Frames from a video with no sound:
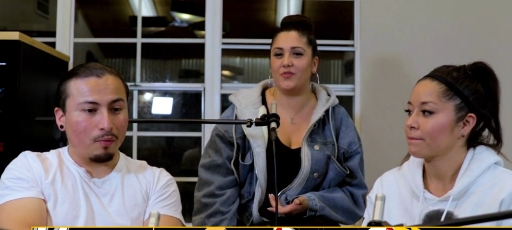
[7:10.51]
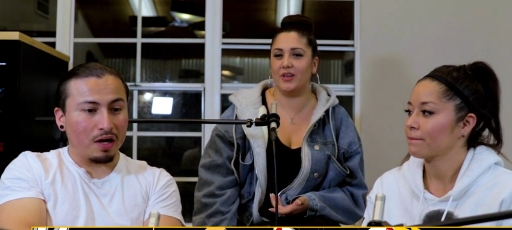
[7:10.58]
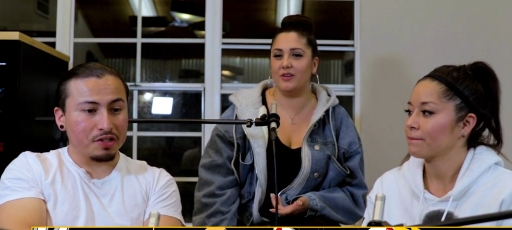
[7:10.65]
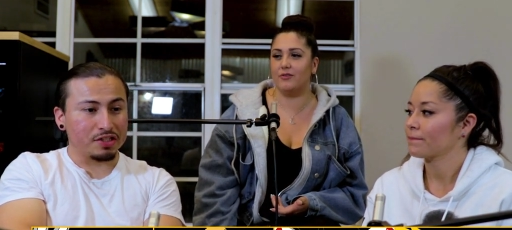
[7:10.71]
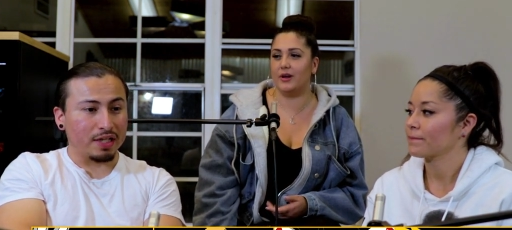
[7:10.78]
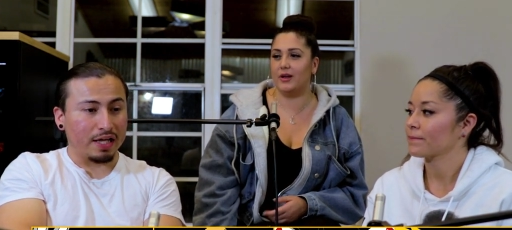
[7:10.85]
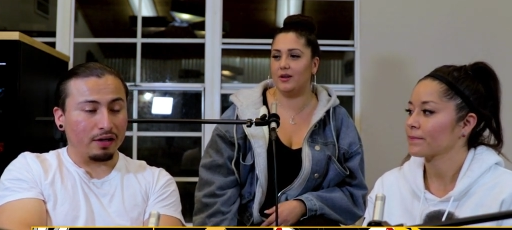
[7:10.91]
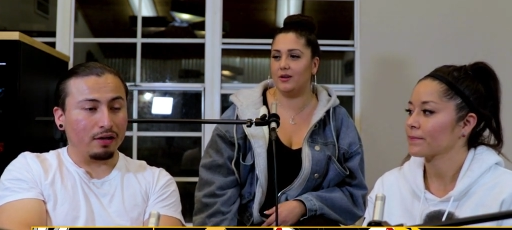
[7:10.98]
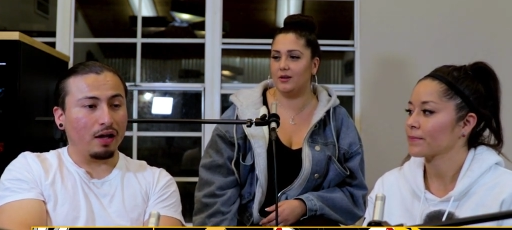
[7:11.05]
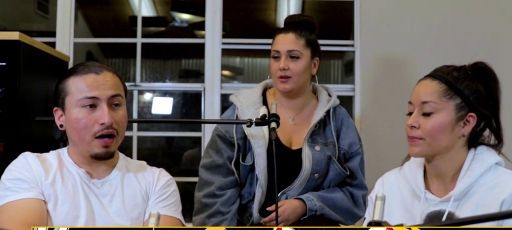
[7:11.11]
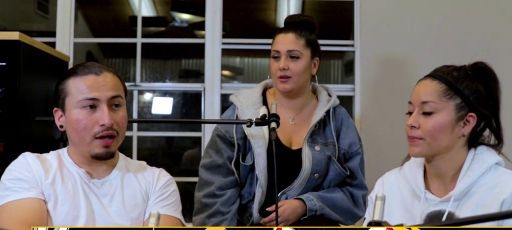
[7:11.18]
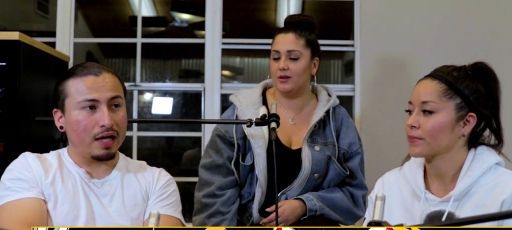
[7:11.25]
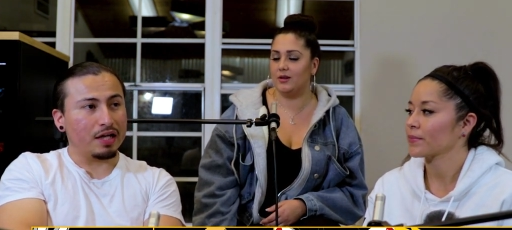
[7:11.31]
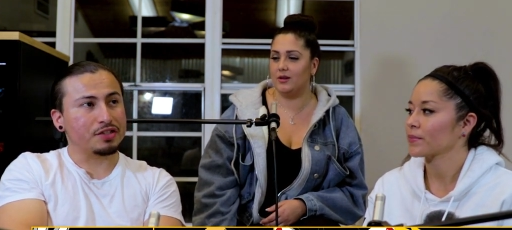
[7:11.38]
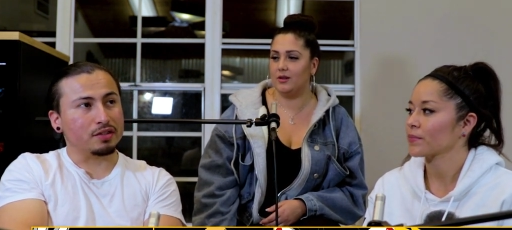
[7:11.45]
Speaker 1: watching that a
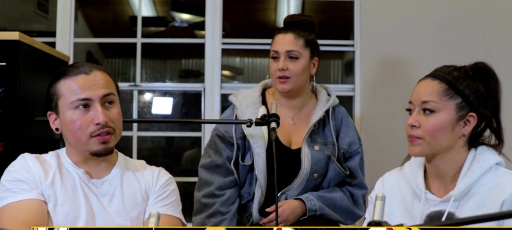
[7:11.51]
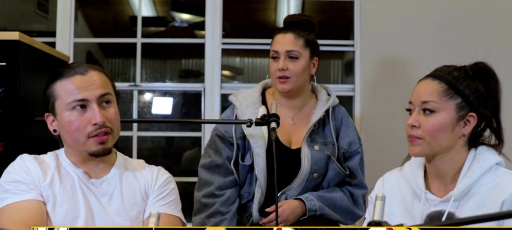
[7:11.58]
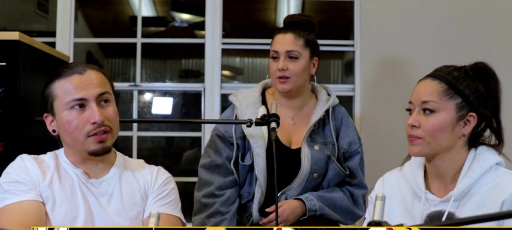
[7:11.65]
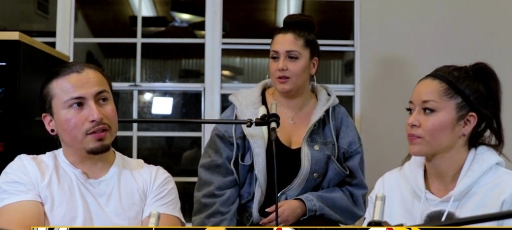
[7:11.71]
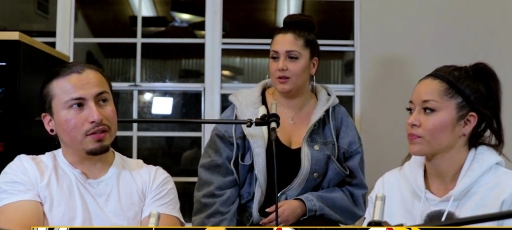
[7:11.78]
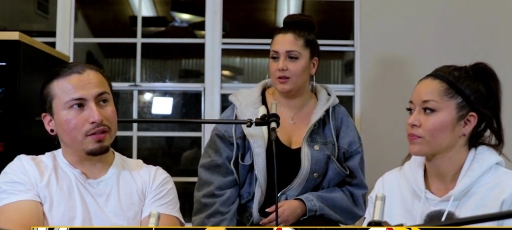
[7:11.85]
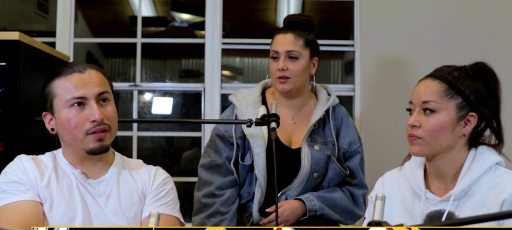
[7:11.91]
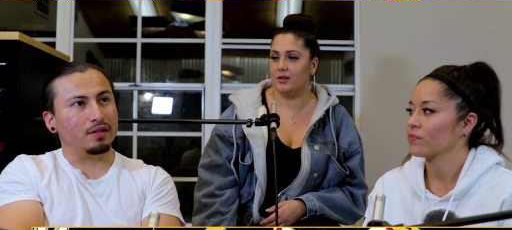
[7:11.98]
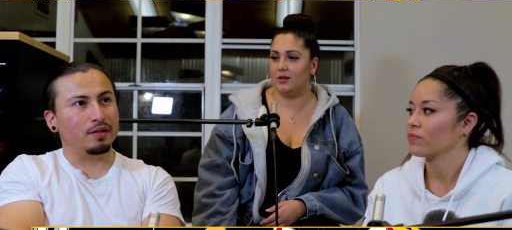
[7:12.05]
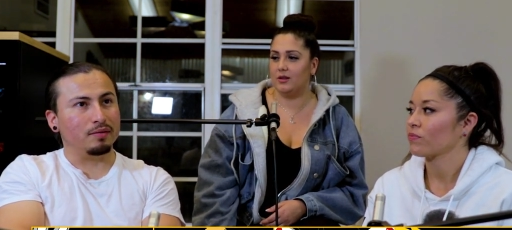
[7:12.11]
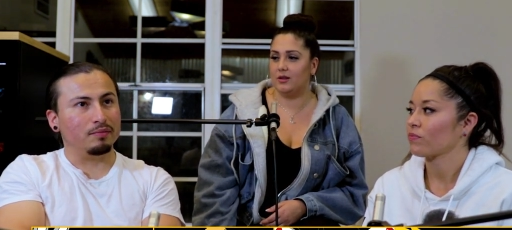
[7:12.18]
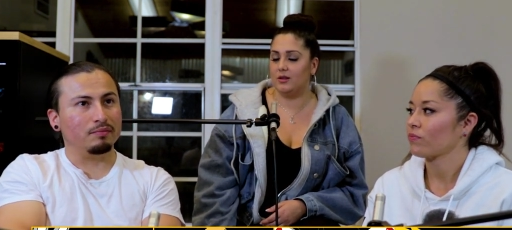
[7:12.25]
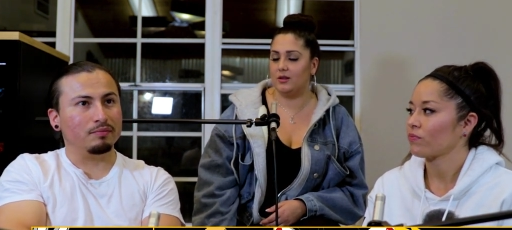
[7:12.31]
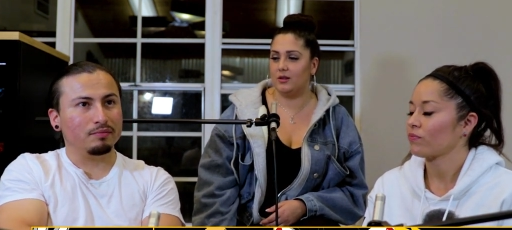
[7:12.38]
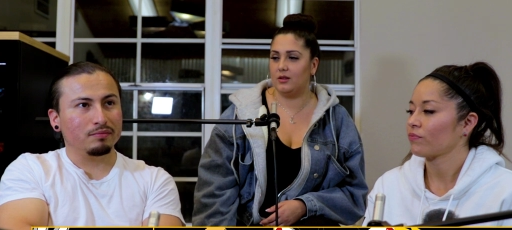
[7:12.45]
lot actually.
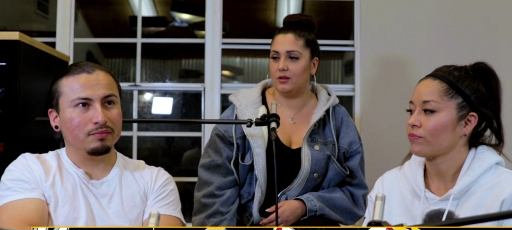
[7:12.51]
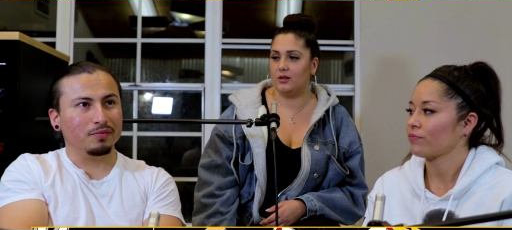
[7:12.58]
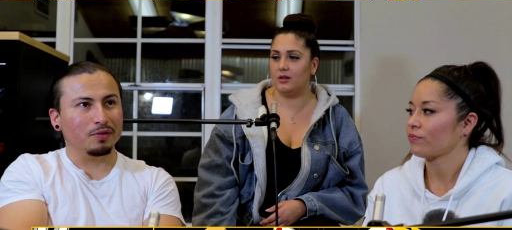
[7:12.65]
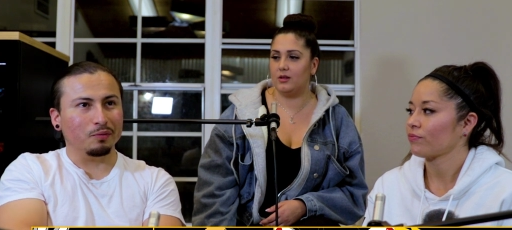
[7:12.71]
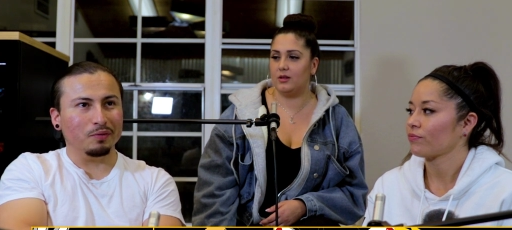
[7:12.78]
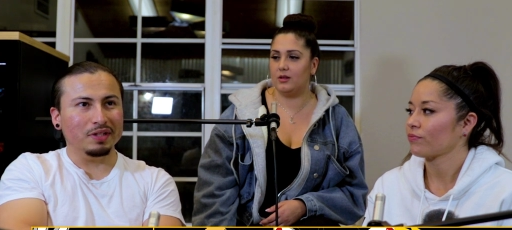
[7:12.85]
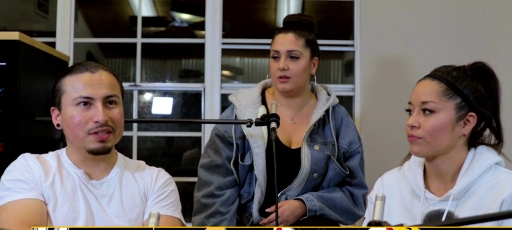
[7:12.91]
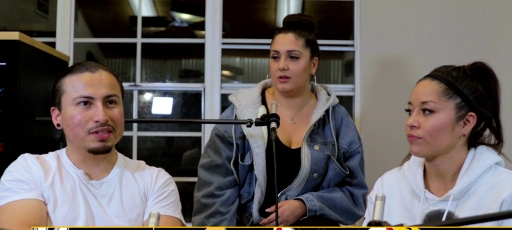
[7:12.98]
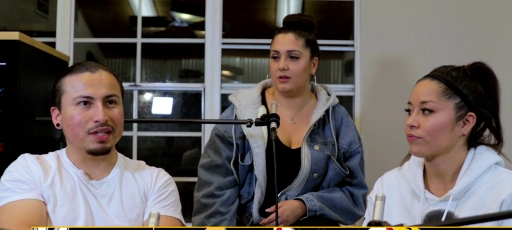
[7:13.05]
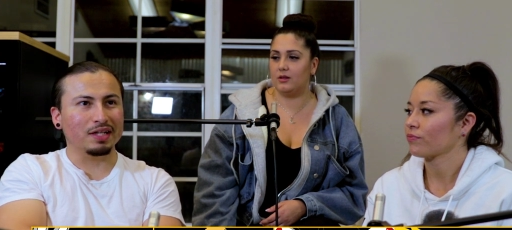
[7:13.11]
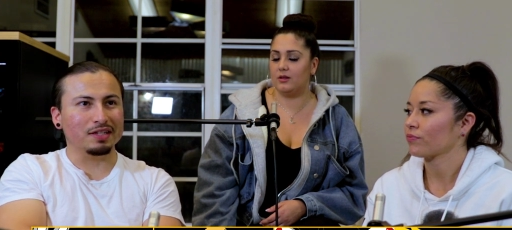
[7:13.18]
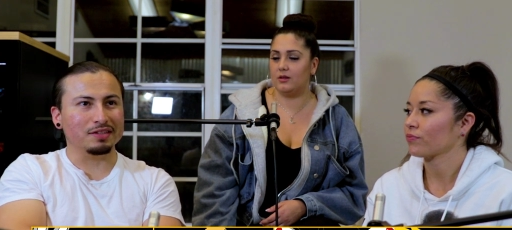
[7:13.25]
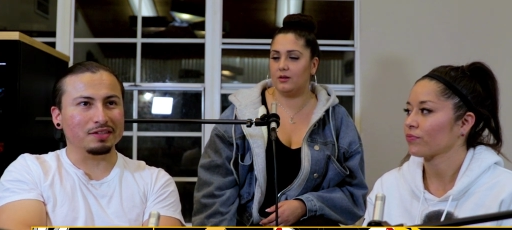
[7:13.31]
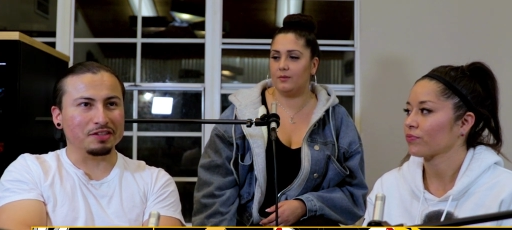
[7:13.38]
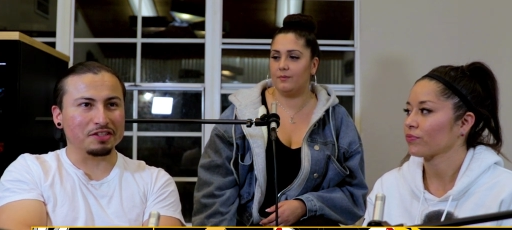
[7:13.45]
Um, the
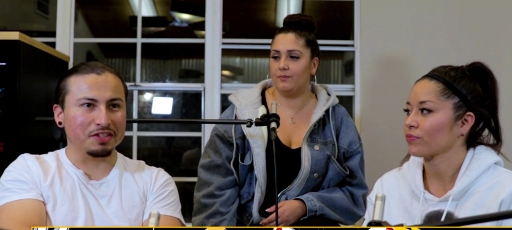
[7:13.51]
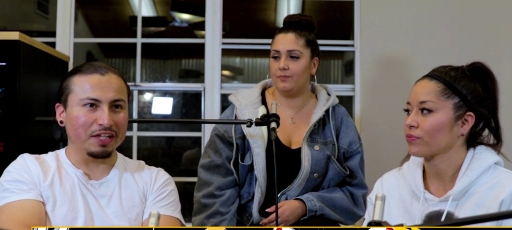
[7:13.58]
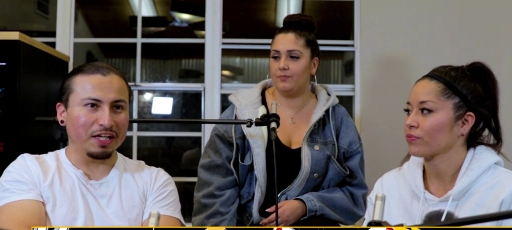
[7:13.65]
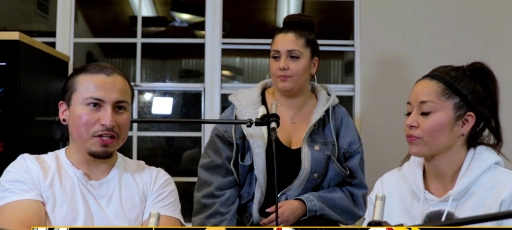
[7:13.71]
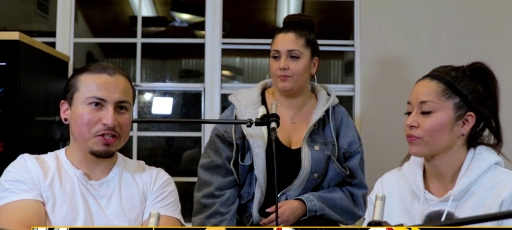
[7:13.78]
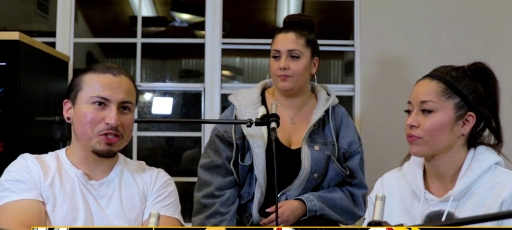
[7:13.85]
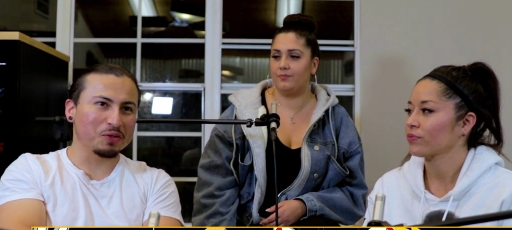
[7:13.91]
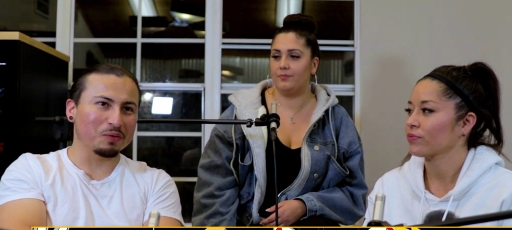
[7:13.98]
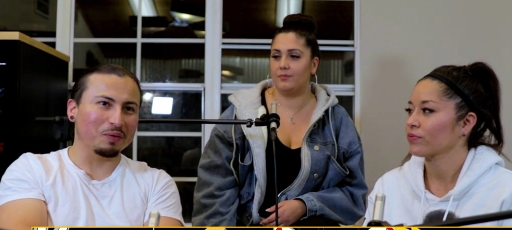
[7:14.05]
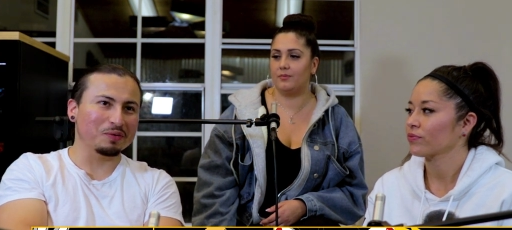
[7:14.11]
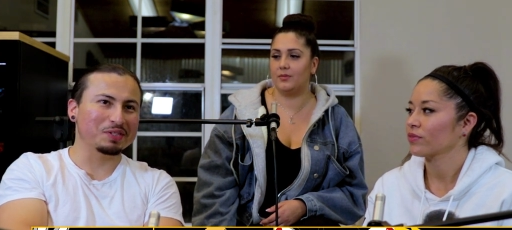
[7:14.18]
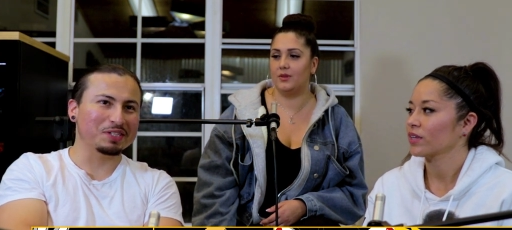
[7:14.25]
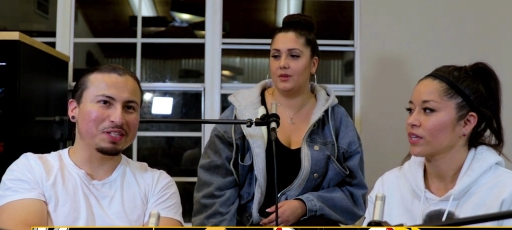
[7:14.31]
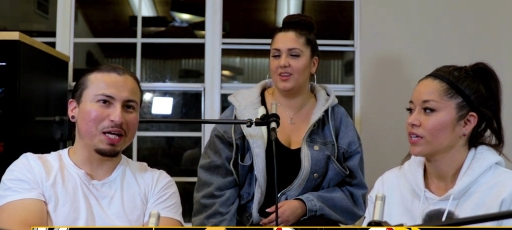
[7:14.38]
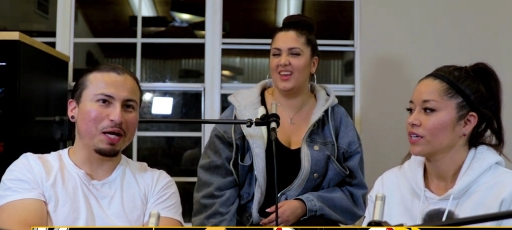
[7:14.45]
recess, the snitch. What
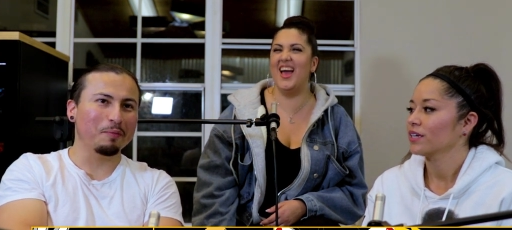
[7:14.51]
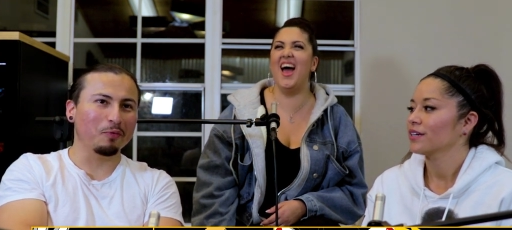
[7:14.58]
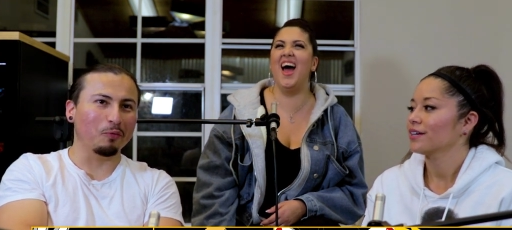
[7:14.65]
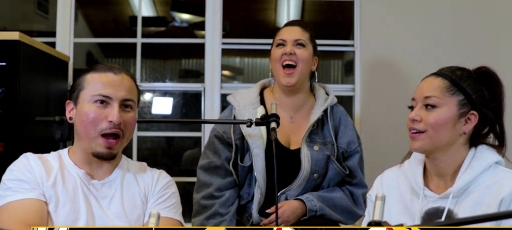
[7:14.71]
was his name?